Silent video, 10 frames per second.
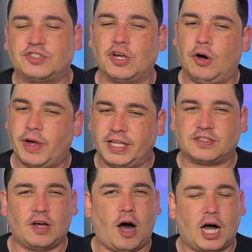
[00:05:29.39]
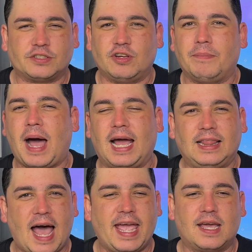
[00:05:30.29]
So it's awesome. I
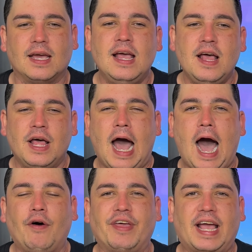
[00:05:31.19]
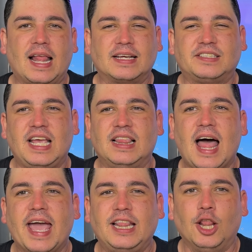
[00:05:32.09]
like how the Galaxy
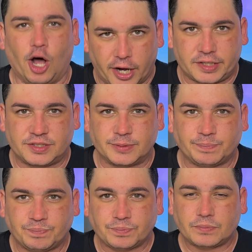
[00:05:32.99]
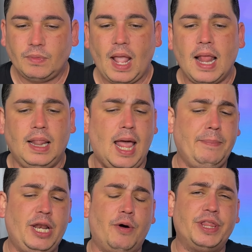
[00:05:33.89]
line looks. Let
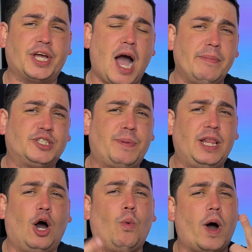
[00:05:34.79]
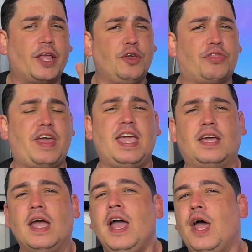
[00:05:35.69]
me know in the comments below what you
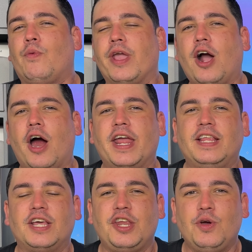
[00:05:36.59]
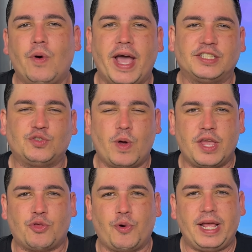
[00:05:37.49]
think regarding the new
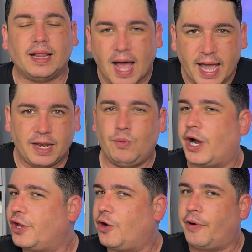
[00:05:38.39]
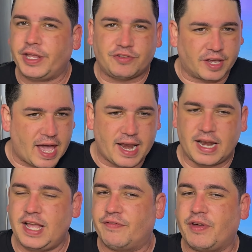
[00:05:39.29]
S23 line. Are you going to get
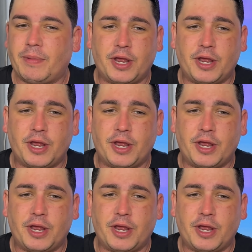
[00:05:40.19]
any of them?